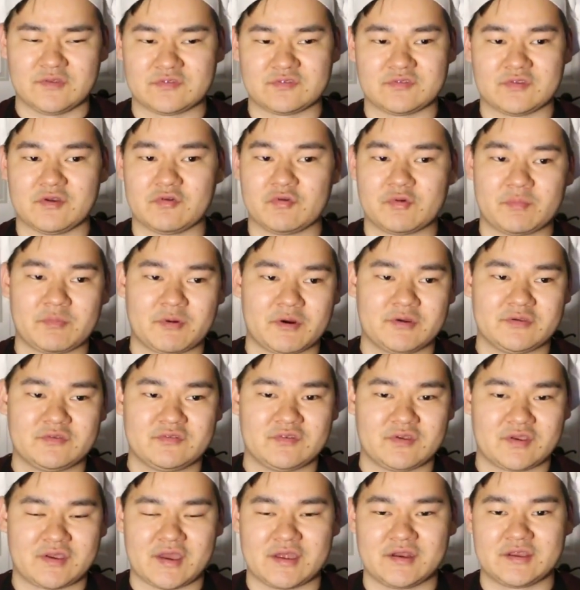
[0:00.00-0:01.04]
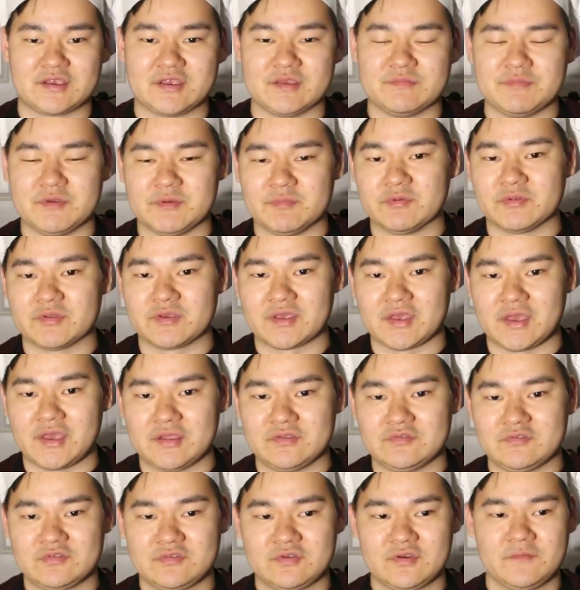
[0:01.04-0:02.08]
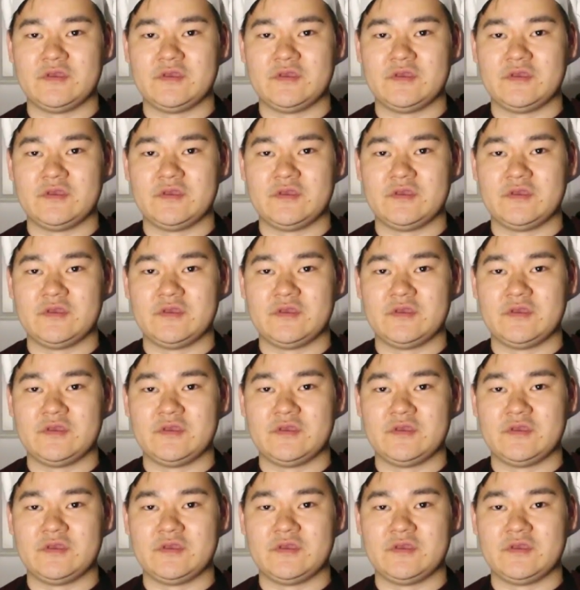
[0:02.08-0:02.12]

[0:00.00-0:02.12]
slower parts to kind of keep people engaged.